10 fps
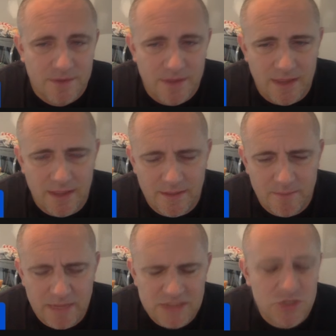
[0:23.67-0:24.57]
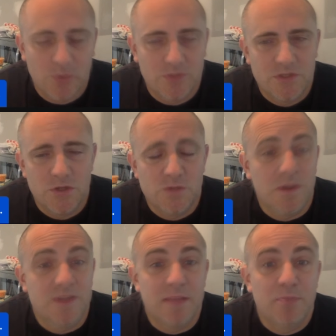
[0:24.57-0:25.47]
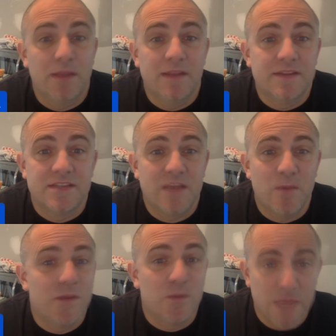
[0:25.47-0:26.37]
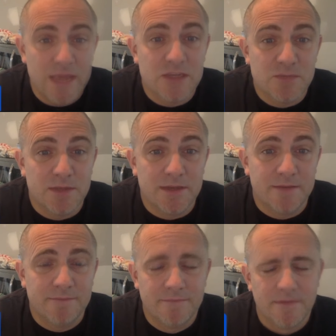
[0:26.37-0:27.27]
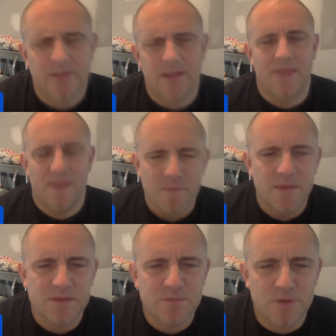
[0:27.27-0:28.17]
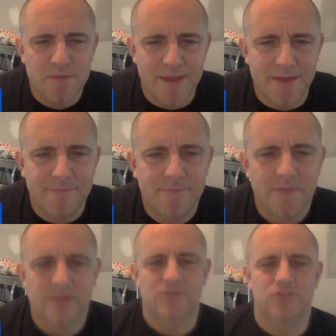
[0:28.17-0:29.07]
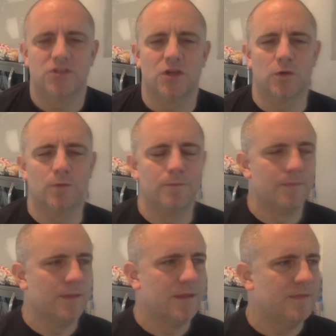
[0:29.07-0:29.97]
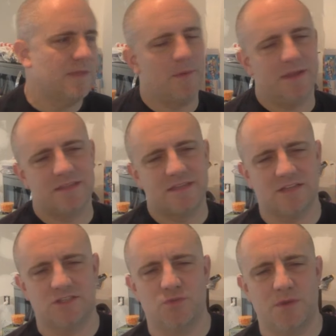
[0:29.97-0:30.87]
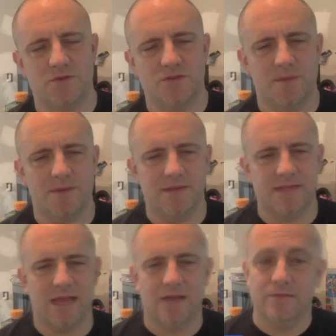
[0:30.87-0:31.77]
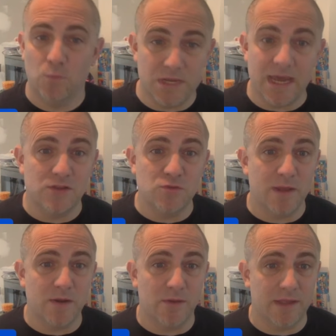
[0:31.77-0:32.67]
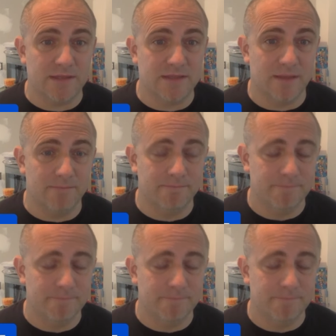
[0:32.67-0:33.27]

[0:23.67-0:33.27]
But that's no excuse because they played in the same weather the Yankees played in, and they beat us pretty bad. So now we get the Texas Rangers coming into town. We got to do better against them.